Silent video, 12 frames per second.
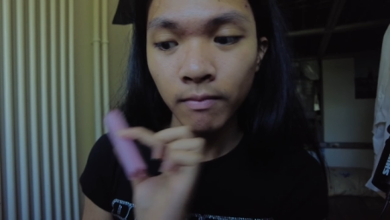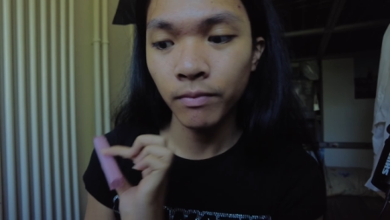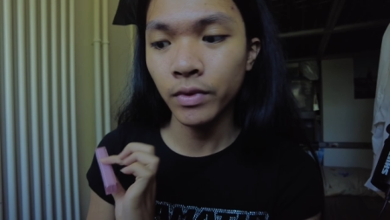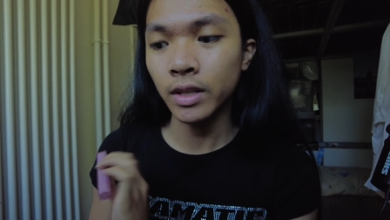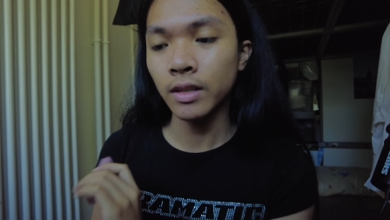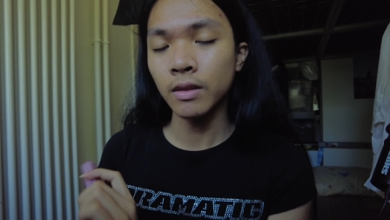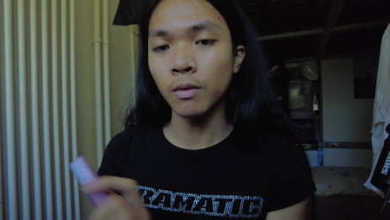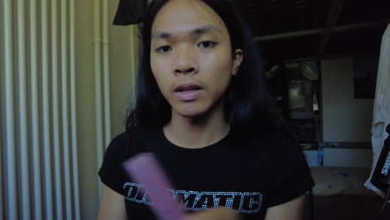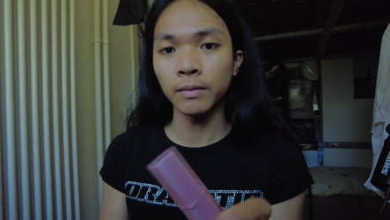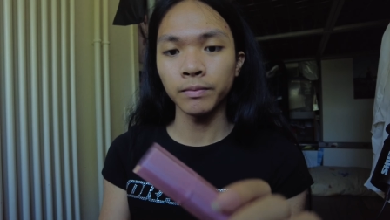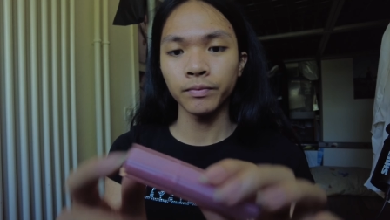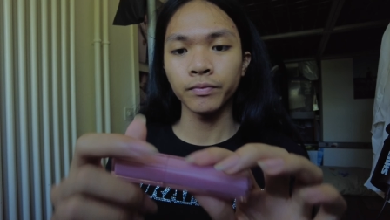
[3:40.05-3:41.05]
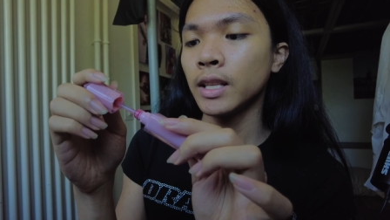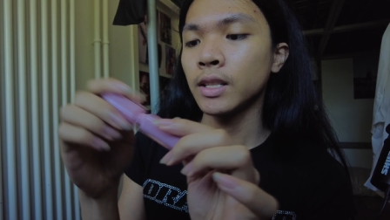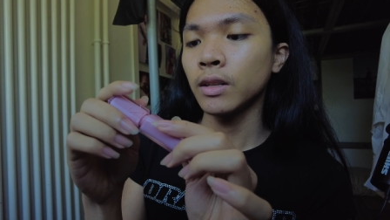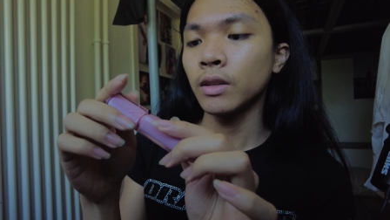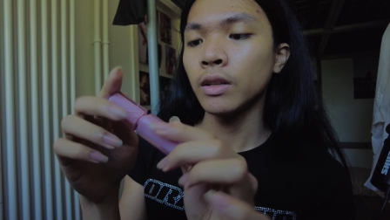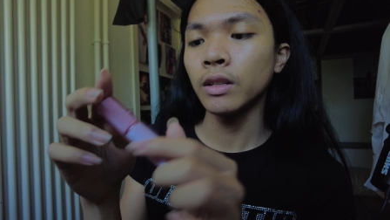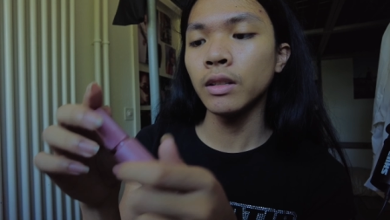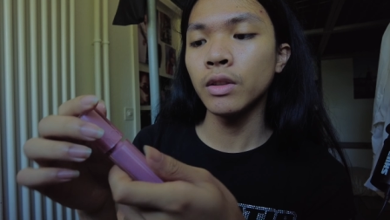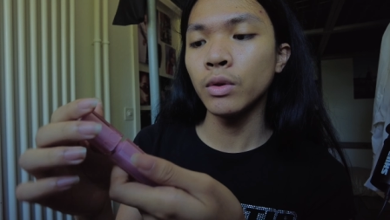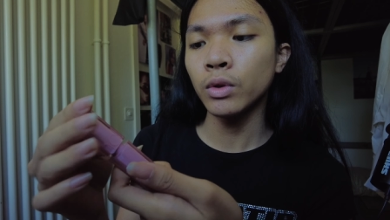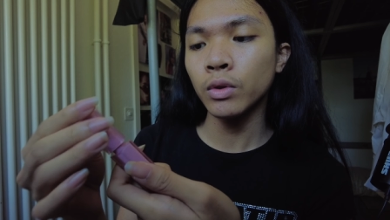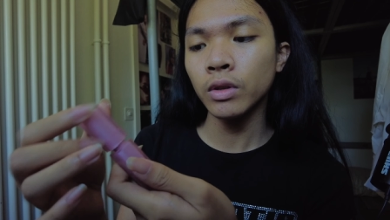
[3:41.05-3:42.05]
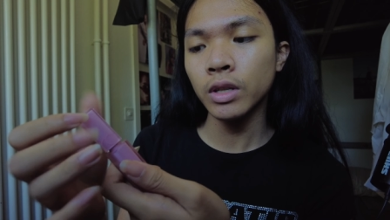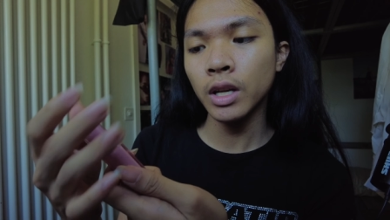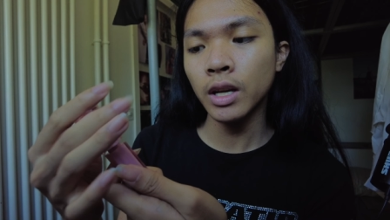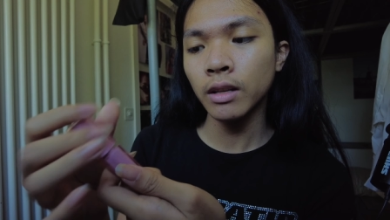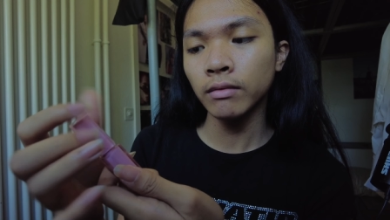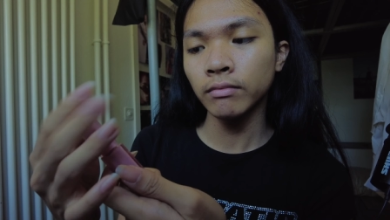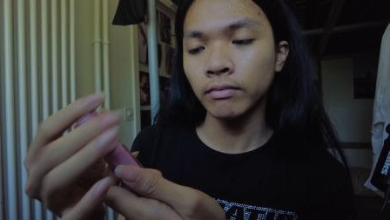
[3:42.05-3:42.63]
This is the one. It's a good neutral shade.